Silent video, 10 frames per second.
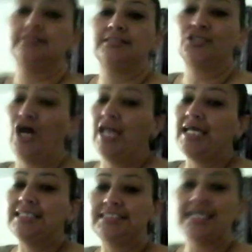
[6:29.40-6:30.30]
So all I
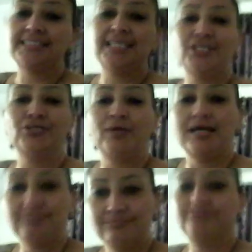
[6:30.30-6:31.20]
can say is that, you know
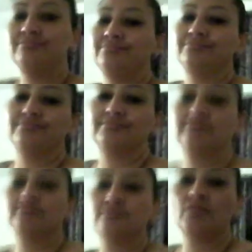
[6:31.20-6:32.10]
what?
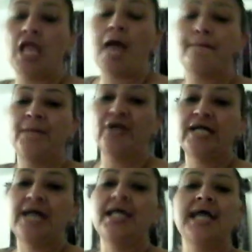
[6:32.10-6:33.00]
Bexar
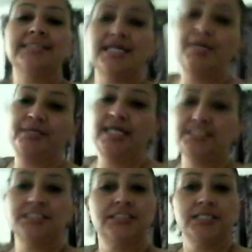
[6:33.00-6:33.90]
County has an
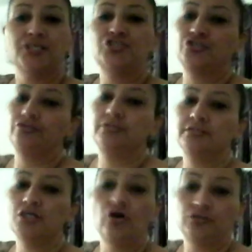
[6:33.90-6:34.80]
obligation to tell the truth,
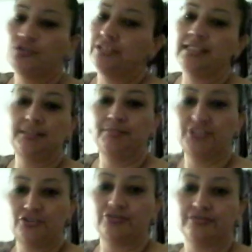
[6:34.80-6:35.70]
the whole truth, and nothing but the
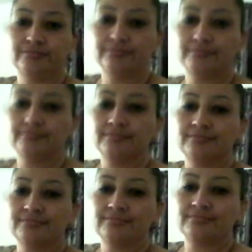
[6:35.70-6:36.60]
truth.
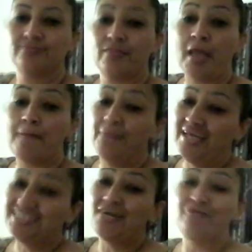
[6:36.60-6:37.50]

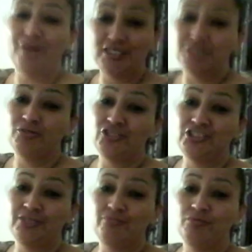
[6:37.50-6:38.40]
Based on a false
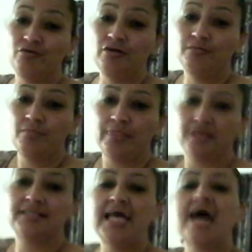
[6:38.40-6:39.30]
emergency removal,
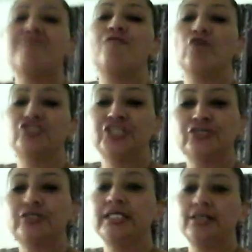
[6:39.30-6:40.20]
they have 4
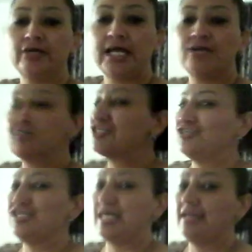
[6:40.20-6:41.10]
children in their care that
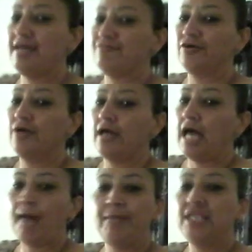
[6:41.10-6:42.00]
should never
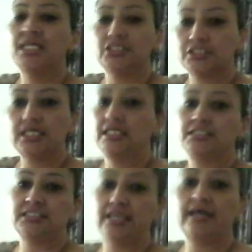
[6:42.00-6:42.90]
have been in
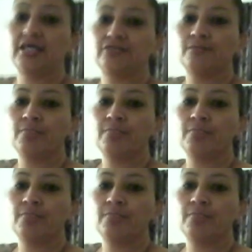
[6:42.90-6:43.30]
state care.